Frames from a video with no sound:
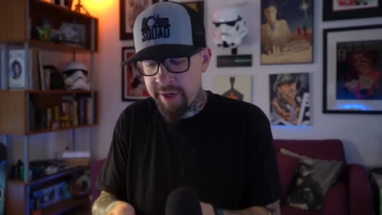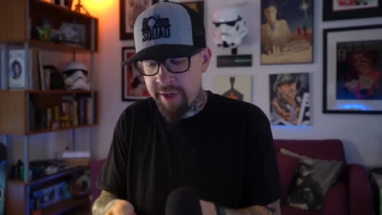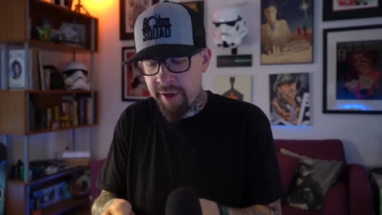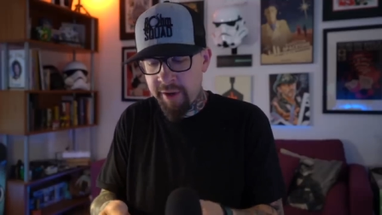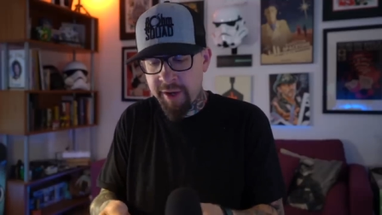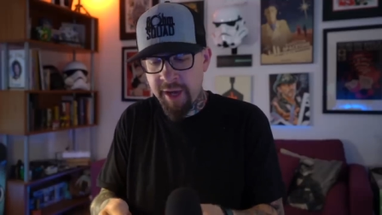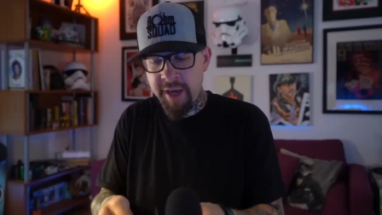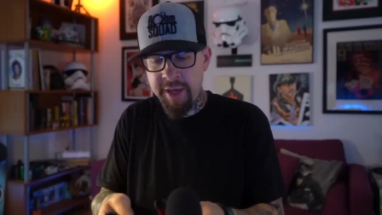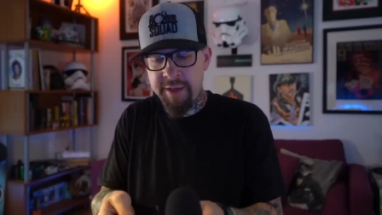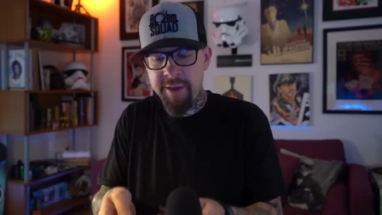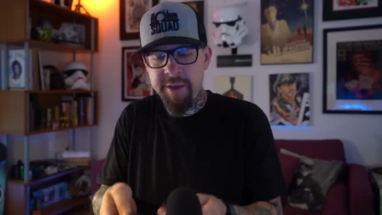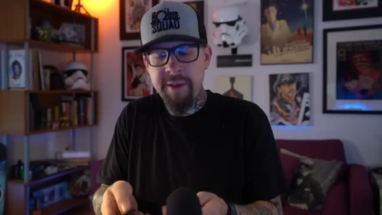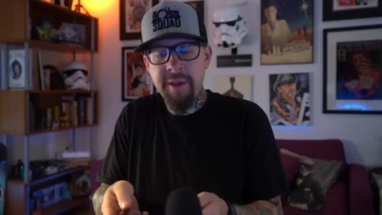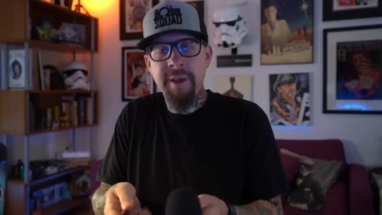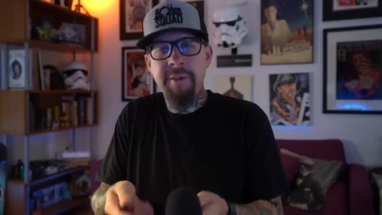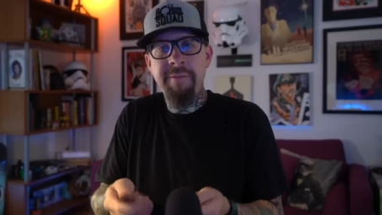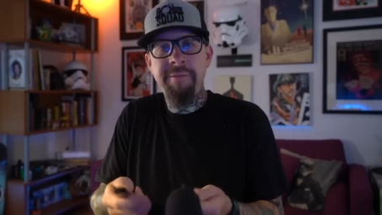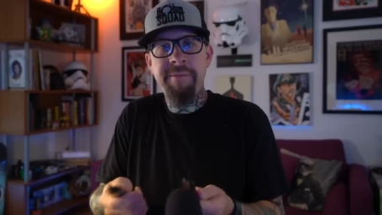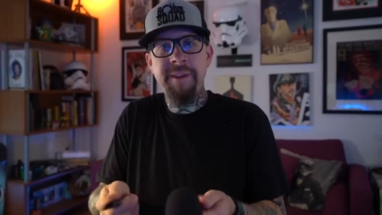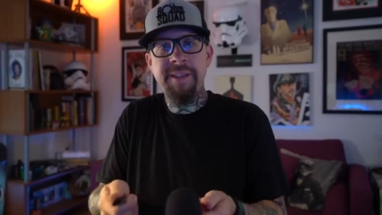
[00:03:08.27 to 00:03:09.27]
It all kind of
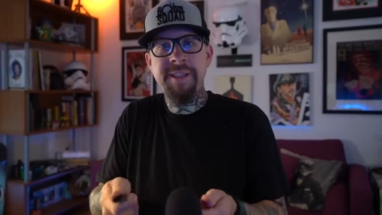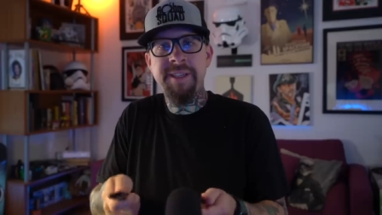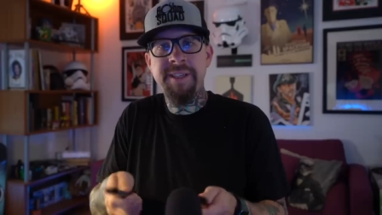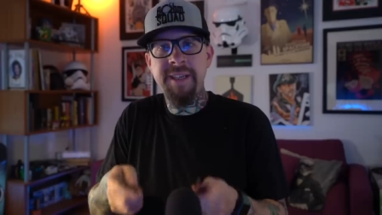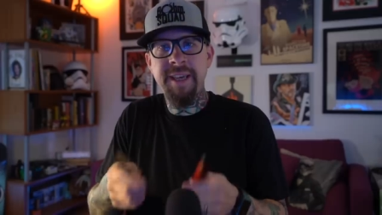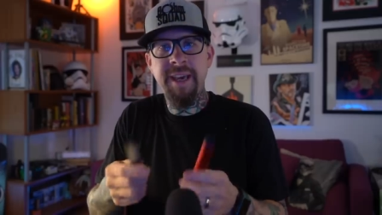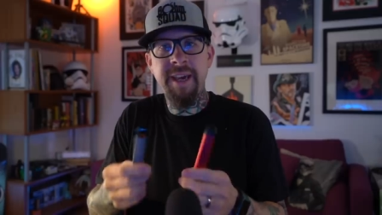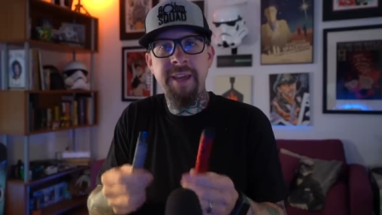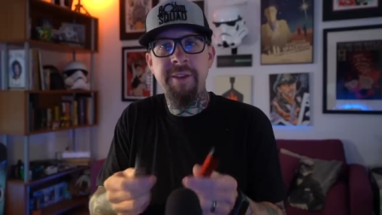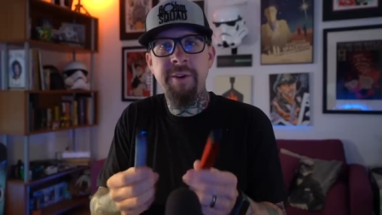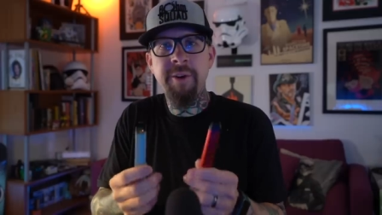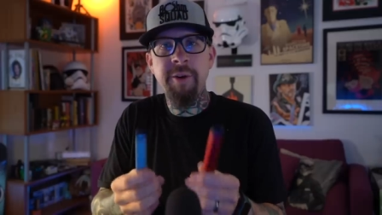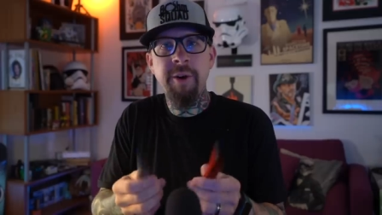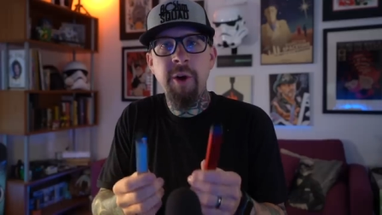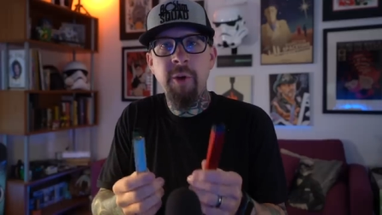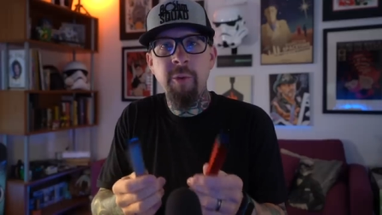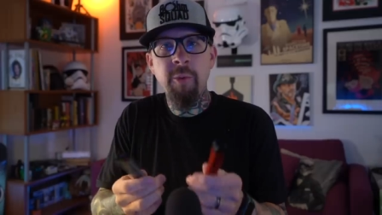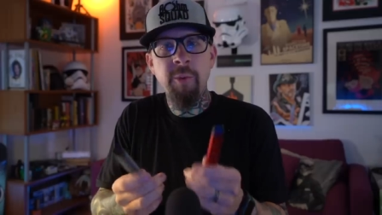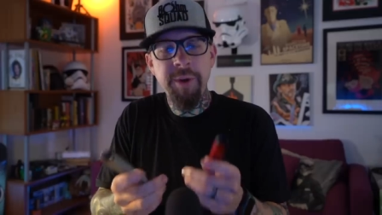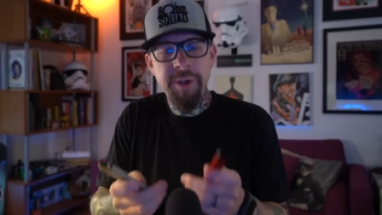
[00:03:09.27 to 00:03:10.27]
fits
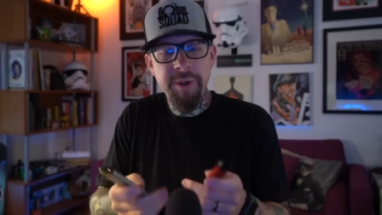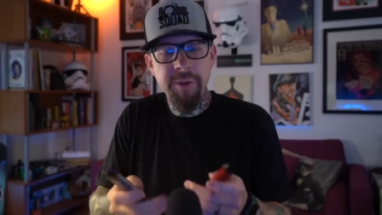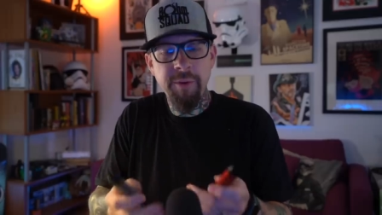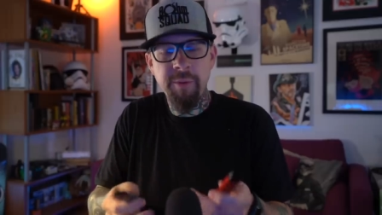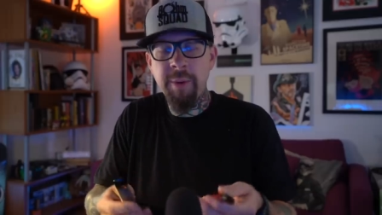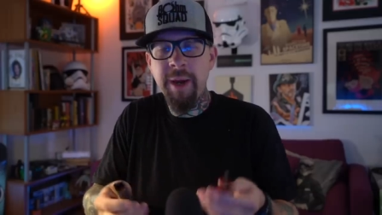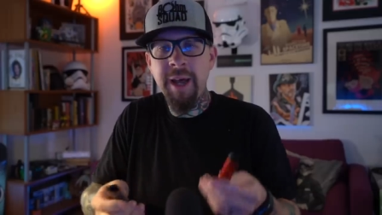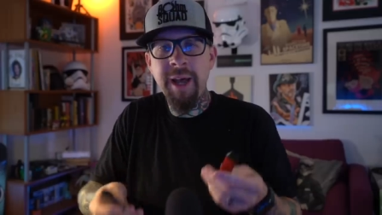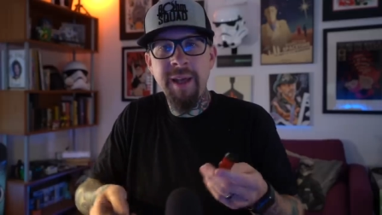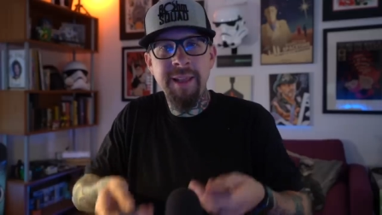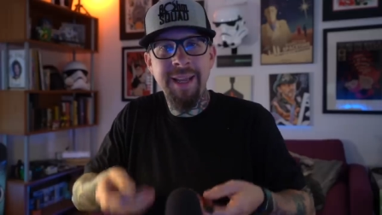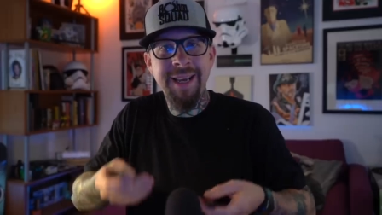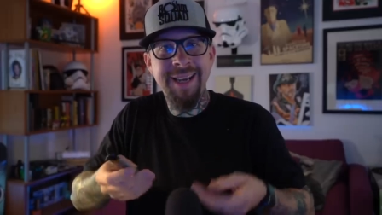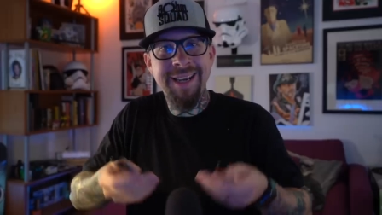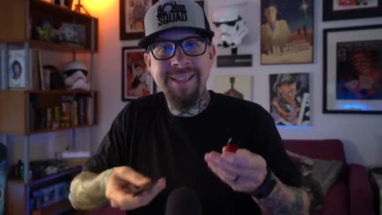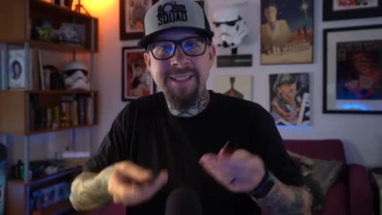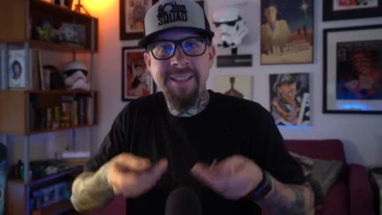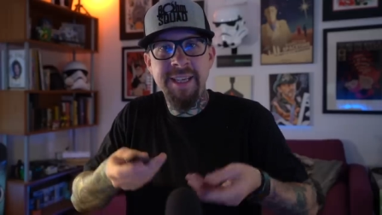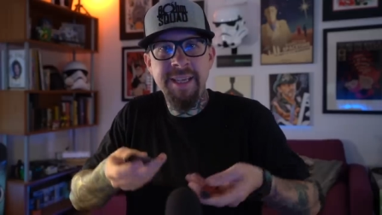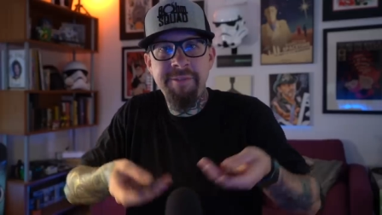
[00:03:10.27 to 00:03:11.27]
together real well. Like
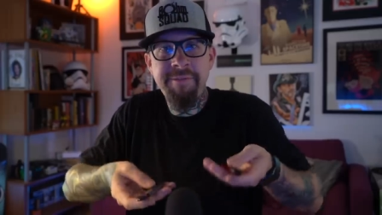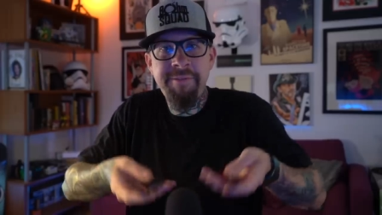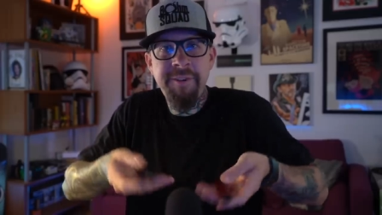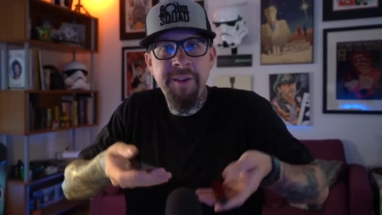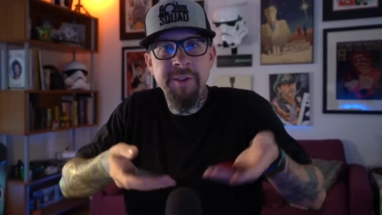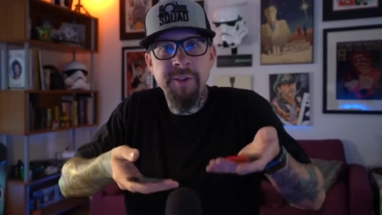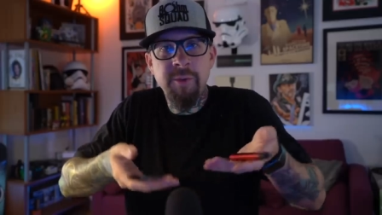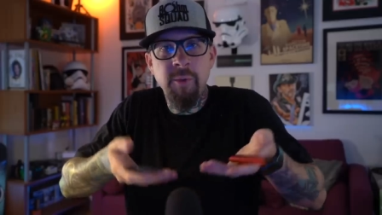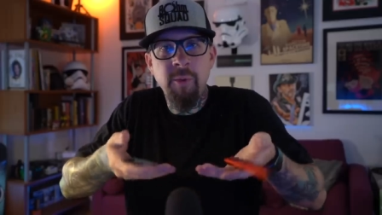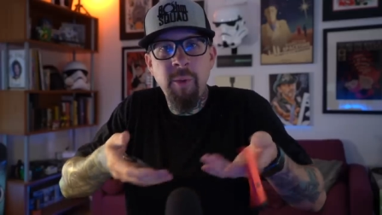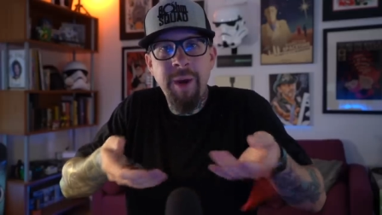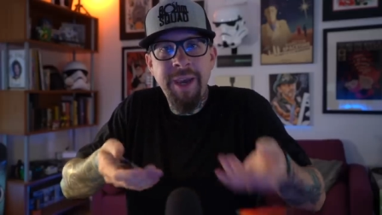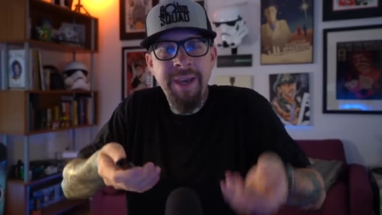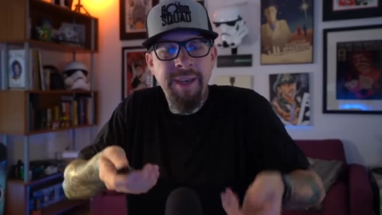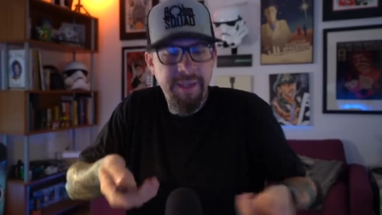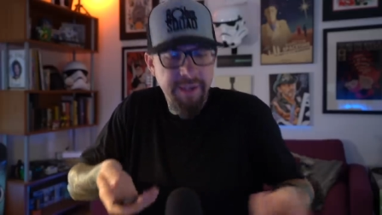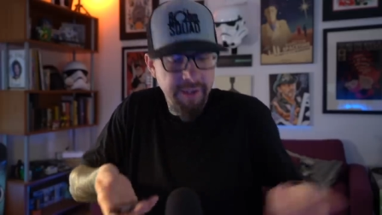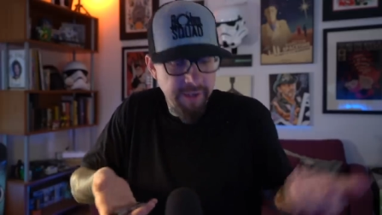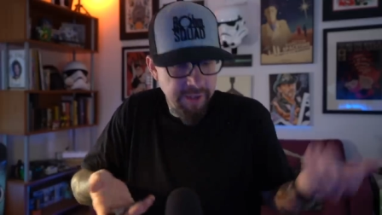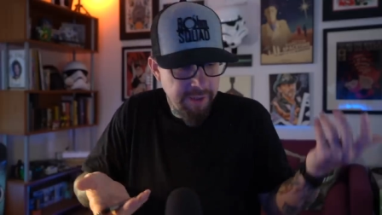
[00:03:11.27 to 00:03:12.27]
I said, feels
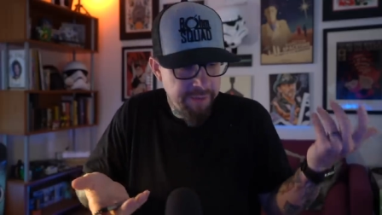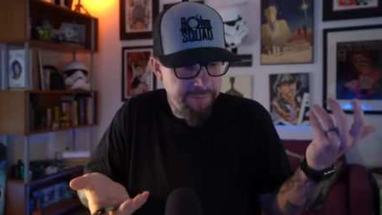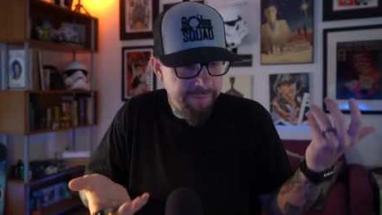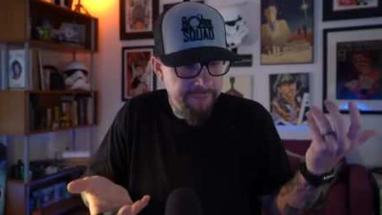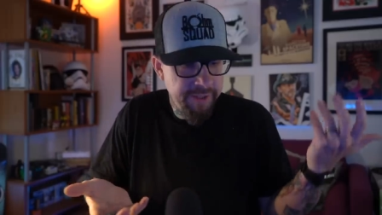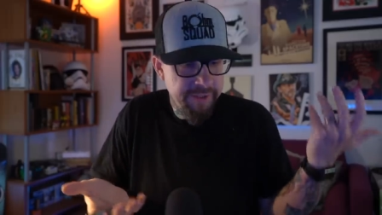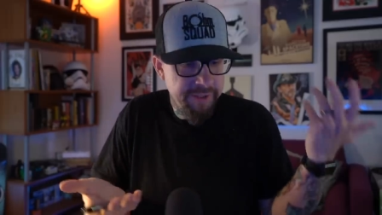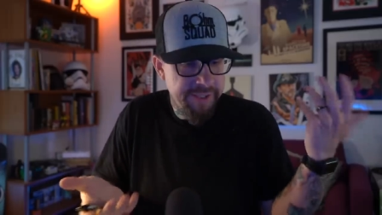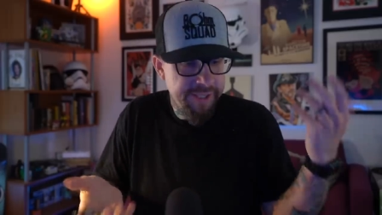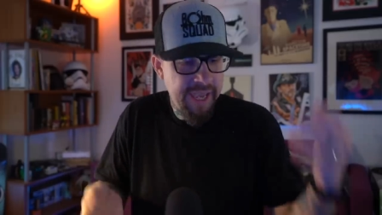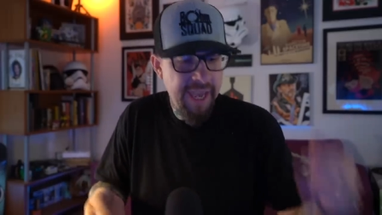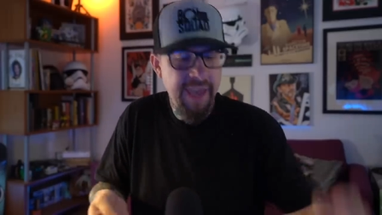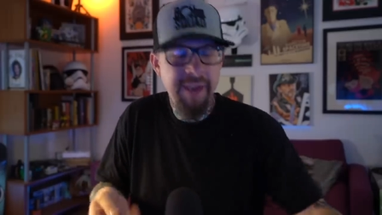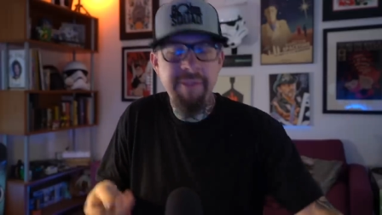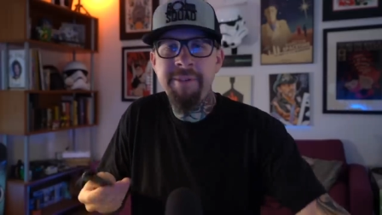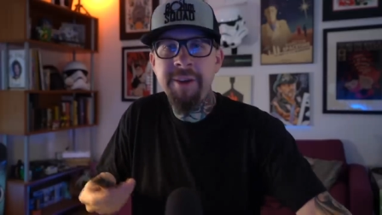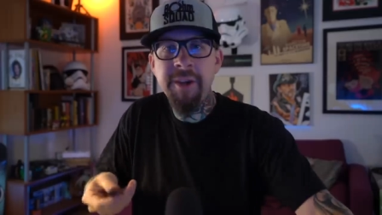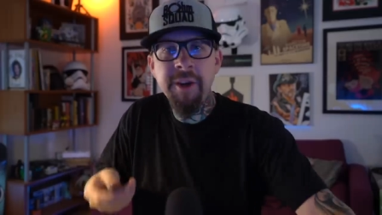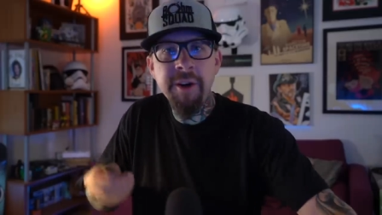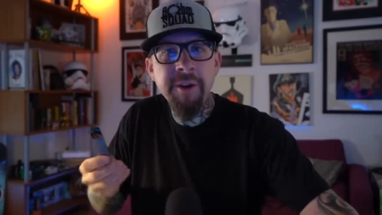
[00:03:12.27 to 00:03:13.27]
weightier, feels
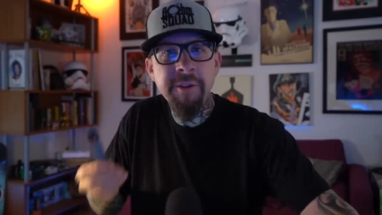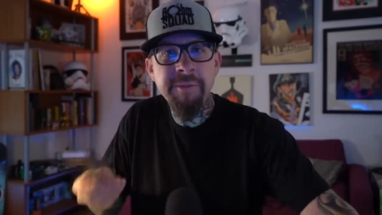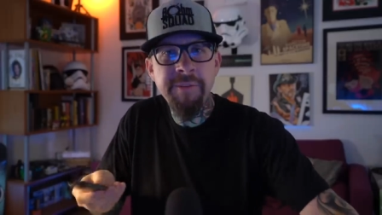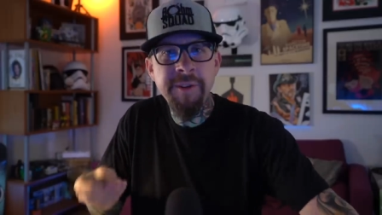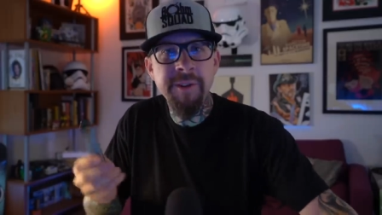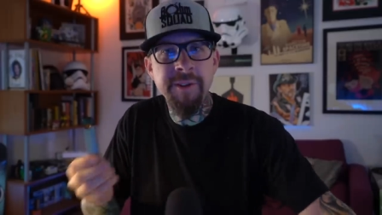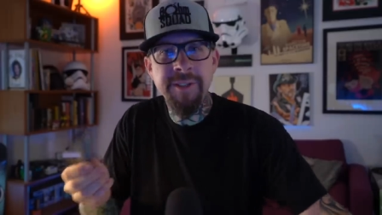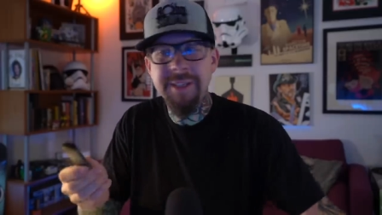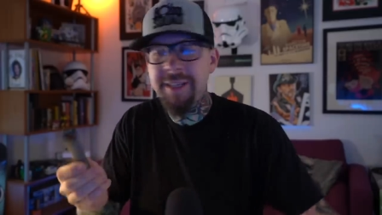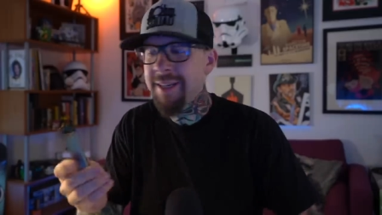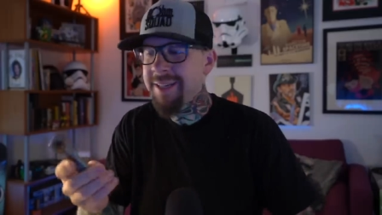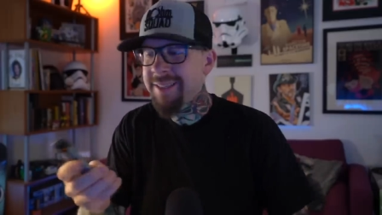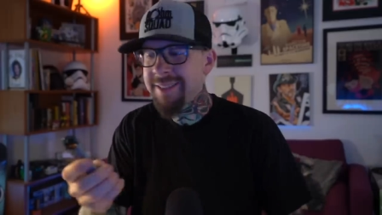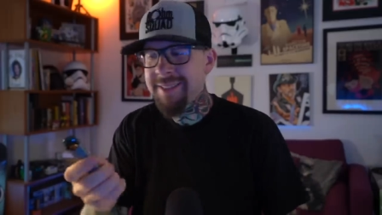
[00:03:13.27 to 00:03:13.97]
heavier, feels